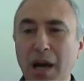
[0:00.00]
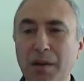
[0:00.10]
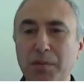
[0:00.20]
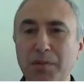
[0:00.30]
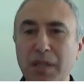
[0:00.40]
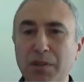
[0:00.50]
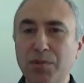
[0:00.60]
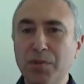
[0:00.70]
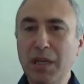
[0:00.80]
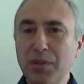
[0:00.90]
After the
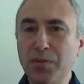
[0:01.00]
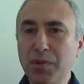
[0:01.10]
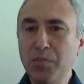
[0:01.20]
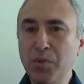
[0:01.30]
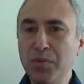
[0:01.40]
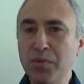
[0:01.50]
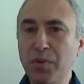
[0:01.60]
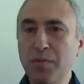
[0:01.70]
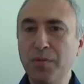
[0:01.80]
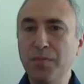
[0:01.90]
introductory moves
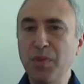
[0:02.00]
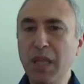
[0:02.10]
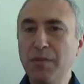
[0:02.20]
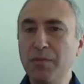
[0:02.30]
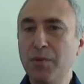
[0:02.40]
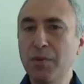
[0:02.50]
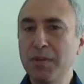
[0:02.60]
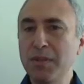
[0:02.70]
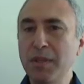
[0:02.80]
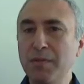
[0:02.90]
of
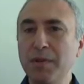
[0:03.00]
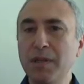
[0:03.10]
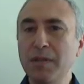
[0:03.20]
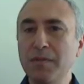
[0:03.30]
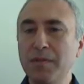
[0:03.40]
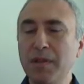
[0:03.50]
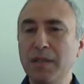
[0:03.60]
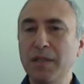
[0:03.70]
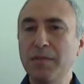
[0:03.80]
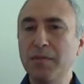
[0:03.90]
e4, c5,
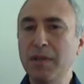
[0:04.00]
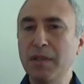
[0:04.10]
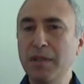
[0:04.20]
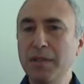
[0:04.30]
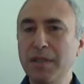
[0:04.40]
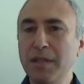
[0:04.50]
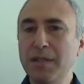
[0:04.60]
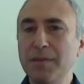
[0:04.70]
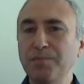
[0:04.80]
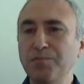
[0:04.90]
knight f3 and
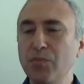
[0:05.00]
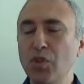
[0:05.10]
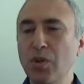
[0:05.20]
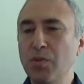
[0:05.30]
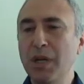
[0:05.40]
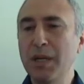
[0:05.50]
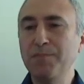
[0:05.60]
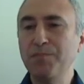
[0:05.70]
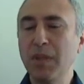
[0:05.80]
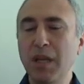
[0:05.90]
d6, so
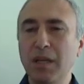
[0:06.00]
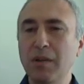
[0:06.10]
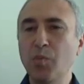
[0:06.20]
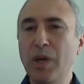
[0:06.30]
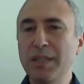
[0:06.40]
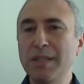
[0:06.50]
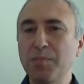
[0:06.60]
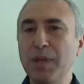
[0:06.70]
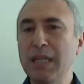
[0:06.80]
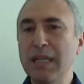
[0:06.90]
white is
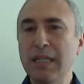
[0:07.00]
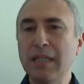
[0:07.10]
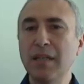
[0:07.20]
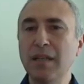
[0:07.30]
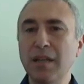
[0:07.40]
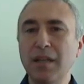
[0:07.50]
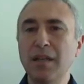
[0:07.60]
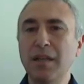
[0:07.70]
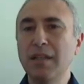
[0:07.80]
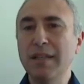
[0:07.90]
playing
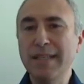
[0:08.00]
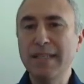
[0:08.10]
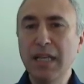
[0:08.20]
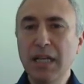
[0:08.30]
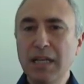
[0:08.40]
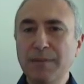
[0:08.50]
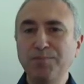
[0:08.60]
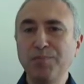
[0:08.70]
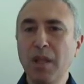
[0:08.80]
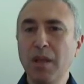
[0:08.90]
the
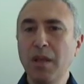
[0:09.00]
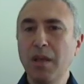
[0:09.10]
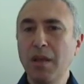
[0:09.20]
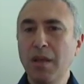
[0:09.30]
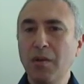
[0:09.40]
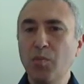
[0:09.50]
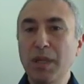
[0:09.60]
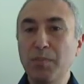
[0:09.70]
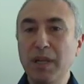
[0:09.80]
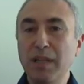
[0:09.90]
Sicilian.
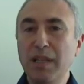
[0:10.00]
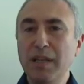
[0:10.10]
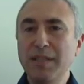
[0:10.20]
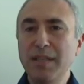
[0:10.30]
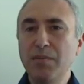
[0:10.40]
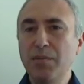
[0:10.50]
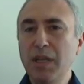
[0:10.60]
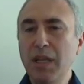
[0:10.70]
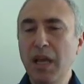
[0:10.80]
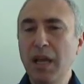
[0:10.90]
White played knight
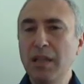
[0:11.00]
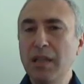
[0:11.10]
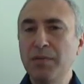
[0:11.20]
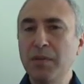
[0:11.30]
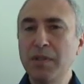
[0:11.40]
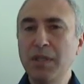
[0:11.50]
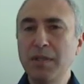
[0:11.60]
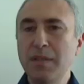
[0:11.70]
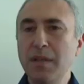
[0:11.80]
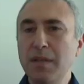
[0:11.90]
c3, and after
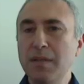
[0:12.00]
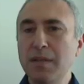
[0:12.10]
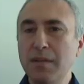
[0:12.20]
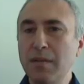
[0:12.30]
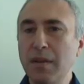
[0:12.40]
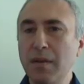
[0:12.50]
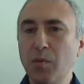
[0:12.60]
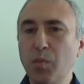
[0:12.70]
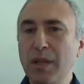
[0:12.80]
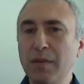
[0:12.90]
g6
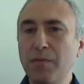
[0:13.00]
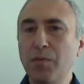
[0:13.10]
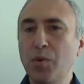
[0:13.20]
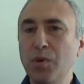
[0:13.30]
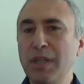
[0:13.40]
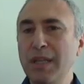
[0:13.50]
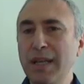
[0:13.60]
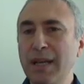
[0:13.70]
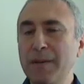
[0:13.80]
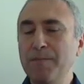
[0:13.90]
went for the